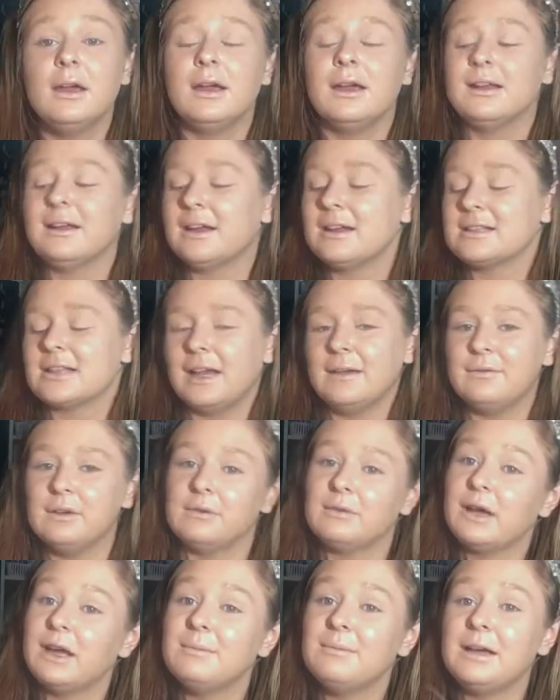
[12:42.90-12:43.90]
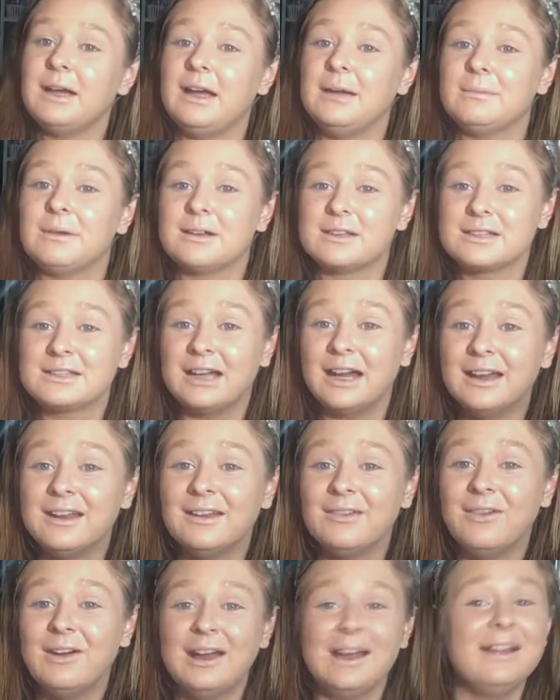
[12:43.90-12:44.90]
And guys, I've never had my eyebrows done in
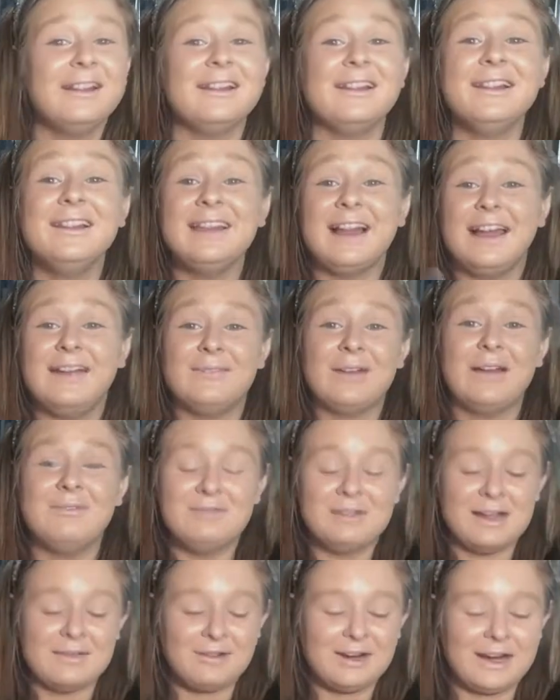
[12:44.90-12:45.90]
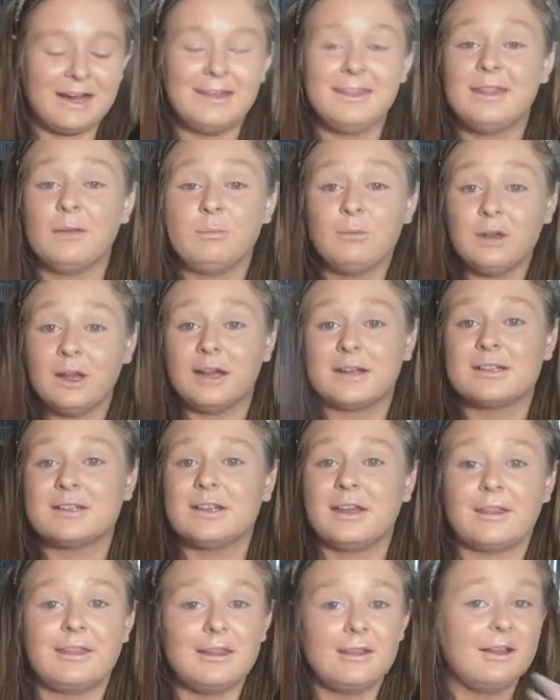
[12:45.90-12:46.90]
my life. I've never had them plucked,
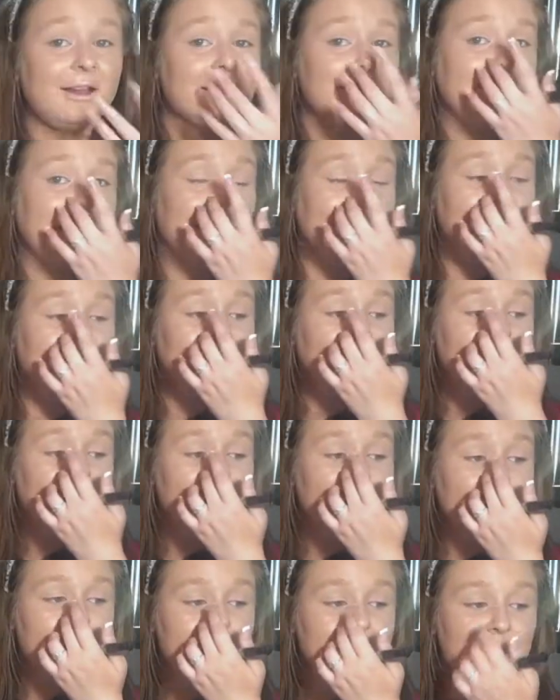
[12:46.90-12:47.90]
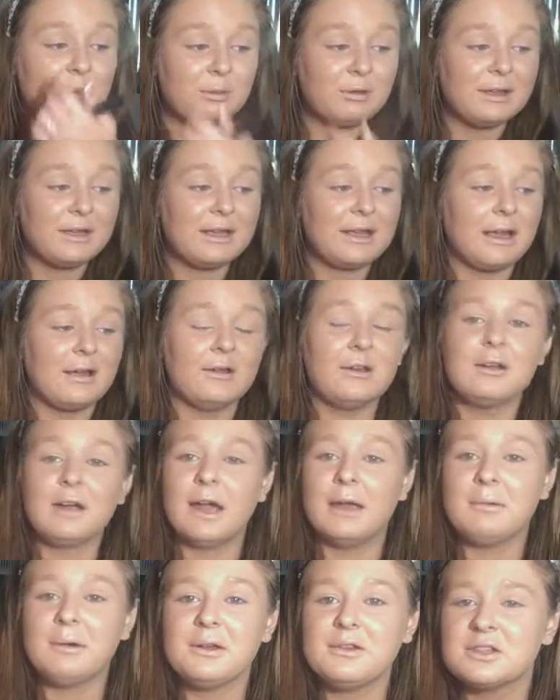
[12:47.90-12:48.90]
nothing like that. And people are like, how are your
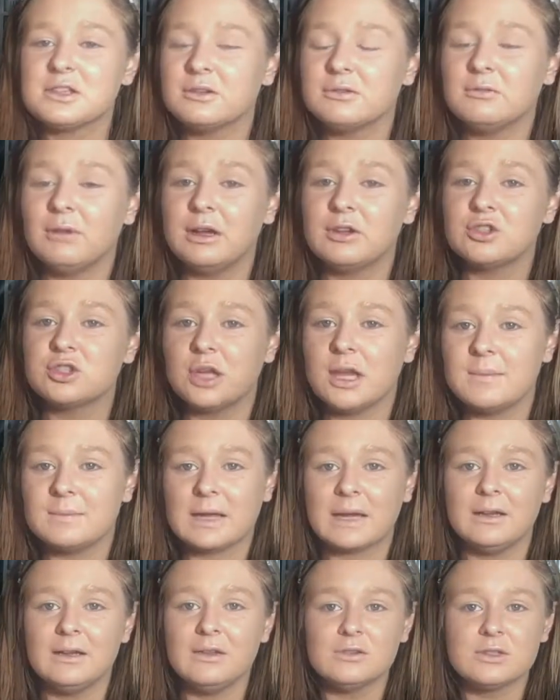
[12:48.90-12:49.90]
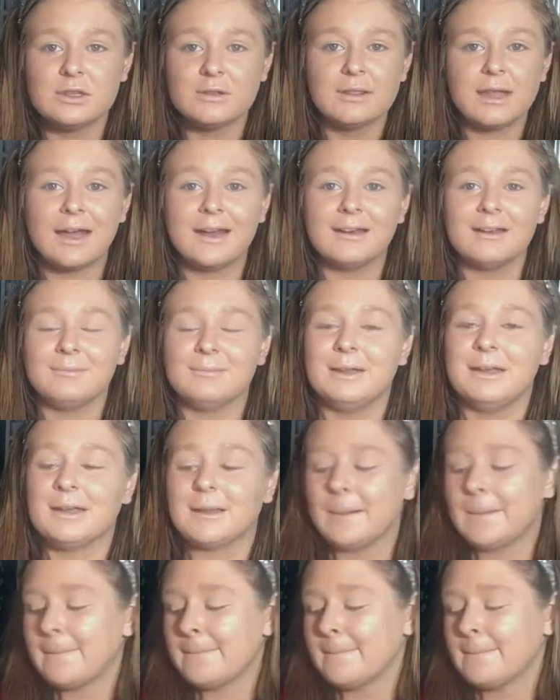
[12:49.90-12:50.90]
eyebrows so well shaped? How do you do that? And I'm like,